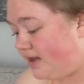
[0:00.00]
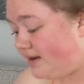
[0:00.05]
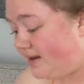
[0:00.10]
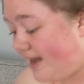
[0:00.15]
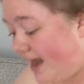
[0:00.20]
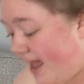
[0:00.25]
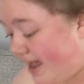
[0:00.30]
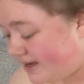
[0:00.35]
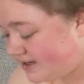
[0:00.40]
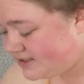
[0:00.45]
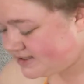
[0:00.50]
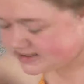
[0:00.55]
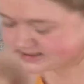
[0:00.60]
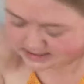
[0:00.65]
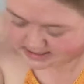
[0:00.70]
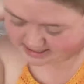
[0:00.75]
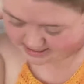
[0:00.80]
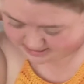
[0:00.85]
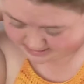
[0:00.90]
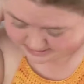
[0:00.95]
Next
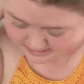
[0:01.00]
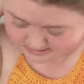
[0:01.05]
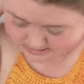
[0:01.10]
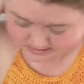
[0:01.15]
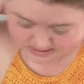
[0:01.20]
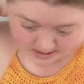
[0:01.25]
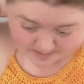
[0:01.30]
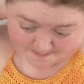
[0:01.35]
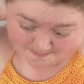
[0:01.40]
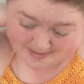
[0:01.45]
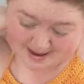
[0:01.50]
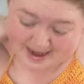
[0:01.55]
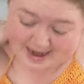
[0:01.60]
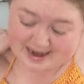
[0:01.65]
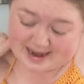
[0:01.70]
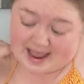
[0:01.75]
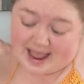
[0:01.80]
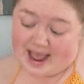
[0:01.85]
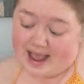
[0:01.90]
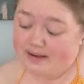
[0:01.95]
is
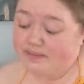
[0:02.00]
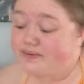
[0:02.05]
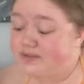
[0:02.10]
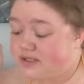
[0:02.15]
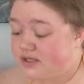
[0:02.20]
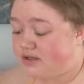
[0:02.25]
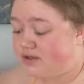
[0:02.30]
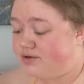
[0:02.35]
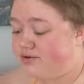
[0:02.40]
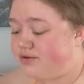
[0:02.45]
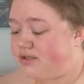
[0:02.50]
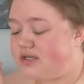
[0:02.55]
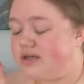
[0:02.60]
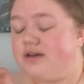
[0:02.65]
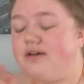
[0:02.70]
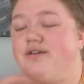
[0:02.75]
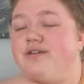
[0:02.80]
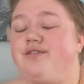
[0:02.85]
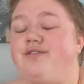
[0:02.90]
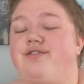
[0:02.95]
my absolute
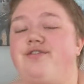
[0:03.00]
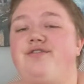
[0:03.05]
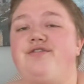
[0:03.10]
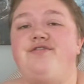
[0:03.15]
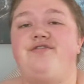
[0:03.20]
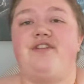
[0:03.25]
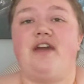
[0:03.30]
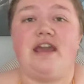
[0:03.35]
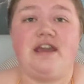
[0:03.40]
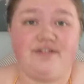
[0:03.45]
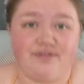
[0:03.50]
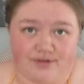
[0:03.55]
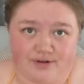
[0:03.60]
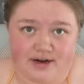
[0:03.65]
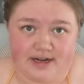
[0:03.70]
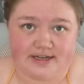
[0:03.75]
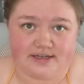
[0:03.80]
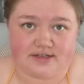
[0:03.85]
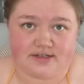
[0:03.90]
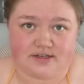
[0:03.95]

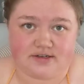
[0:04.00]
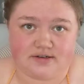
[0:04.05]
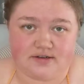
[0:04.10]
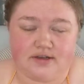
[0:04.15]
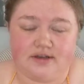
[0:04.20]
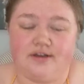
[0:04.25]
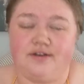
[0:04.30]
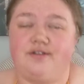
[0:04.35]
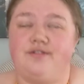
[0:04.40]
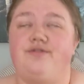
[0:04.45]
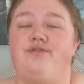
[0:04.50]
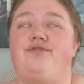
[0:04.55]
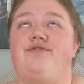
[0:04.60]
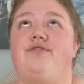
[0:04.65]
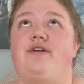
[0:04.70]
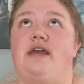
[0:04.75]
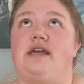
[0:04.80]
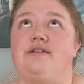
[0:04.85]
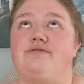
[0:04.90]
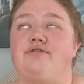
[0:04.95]
favorite
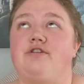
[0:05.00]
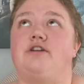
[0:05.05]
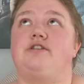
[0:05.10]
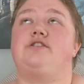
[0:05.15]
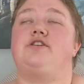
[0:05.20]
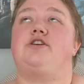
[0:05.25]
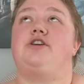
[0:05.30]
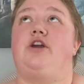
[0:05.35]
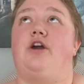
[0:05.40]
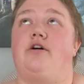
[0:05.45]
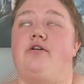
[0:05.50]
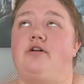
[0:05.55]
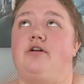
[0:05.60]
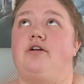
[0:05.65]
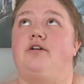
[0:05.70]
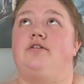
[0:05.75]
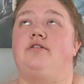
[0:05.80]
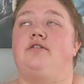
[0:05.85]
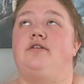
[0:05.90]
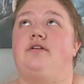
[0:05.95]

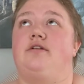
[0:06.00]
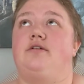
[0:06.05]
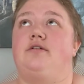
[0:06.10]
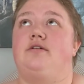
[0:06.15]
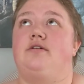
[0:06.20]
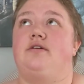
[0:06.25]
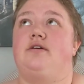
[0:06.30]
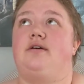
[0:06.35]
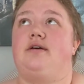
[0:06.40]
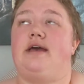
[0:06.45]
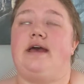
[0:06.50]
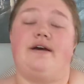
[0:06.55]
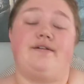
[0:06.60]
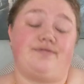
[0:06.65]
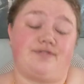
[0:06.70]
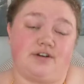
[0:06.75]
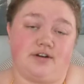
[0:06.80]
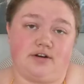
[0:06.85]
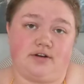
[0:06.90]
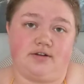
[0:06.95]
yarn
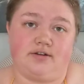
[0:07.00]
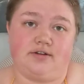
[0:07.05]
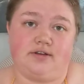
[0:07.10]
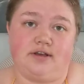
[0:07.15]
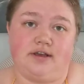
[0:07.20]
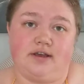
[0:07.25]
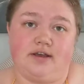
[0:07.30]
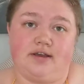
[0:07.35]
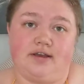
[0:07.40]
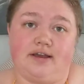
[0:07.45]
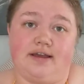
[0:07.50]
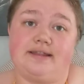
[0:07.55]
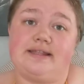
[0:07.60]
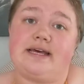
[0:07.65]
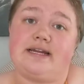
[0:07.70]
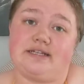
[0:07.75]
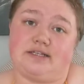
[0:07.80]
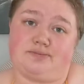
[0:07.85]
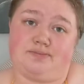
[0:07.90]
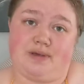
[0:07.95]
ever, and
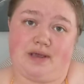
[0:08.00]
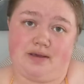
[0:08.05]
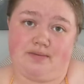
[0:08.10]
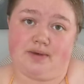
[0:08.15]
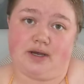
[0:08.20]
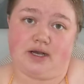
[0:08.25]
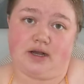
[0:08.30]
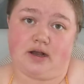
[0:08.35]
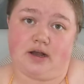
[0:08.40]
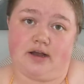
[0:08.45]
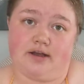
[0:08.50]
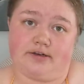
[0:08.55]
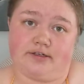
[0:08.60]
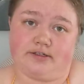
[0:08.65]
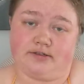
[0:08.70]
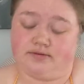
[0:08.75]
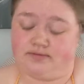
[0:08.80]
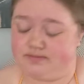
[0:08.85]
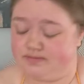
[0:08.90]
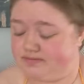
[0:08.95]
that is Pima
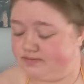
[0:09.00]
cotton.